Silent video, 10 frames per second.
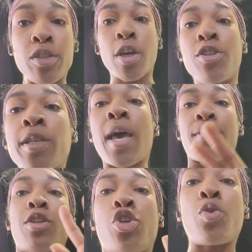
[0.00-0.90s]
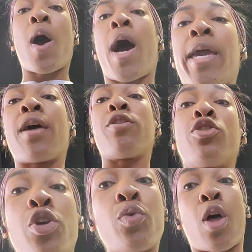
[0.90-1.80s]
judges, and the 2 high and the
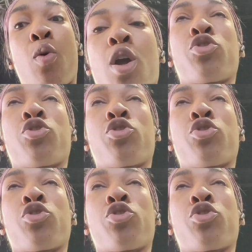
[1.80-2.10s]
2 low are